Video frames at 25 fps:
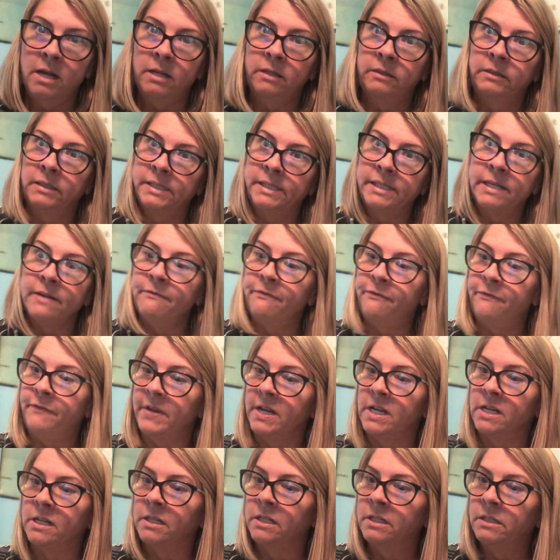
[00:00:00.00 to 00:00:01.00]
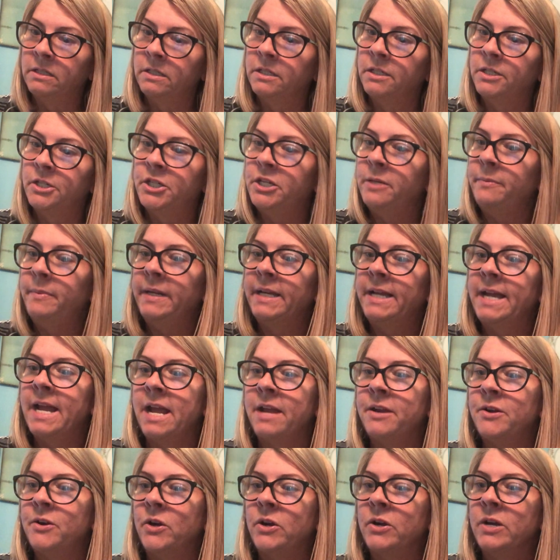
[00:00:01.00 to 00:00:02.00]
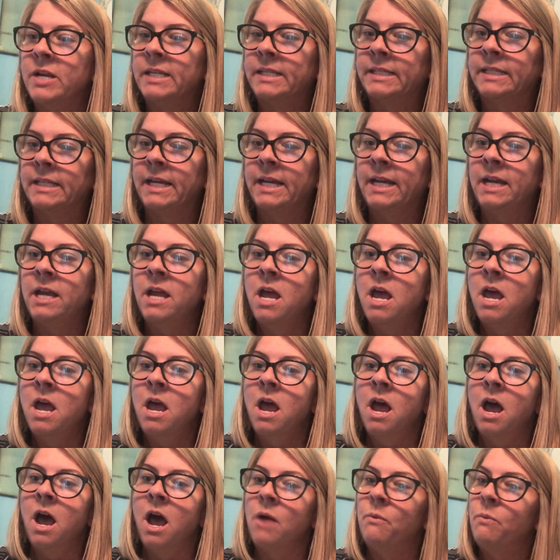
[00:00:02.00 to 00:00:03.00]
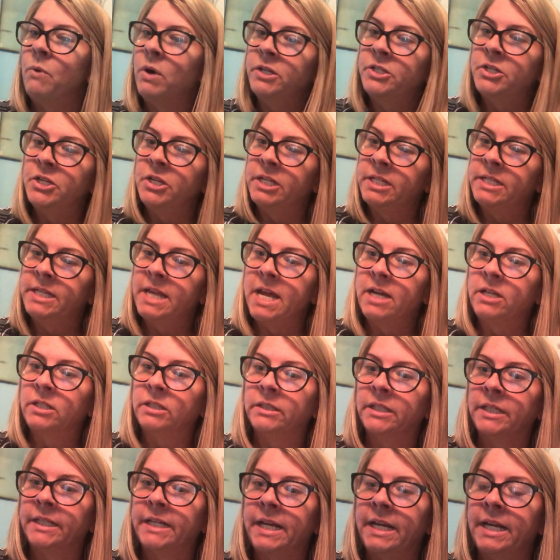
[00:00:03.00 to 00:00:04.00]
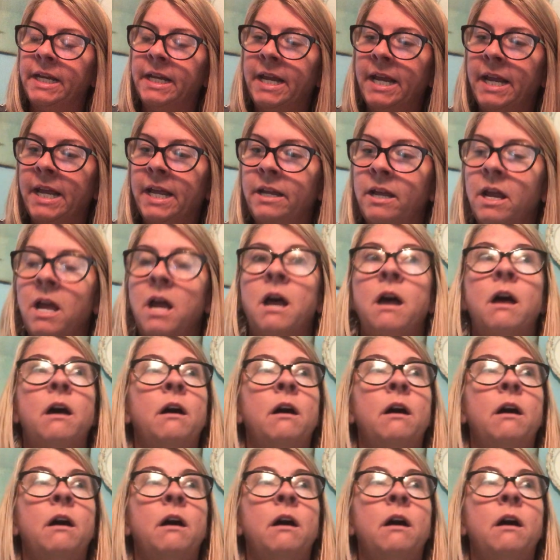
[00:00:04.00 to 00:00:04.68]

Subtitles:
"Listen, Phil," she began earnestly, "I want you to take a look at a kid."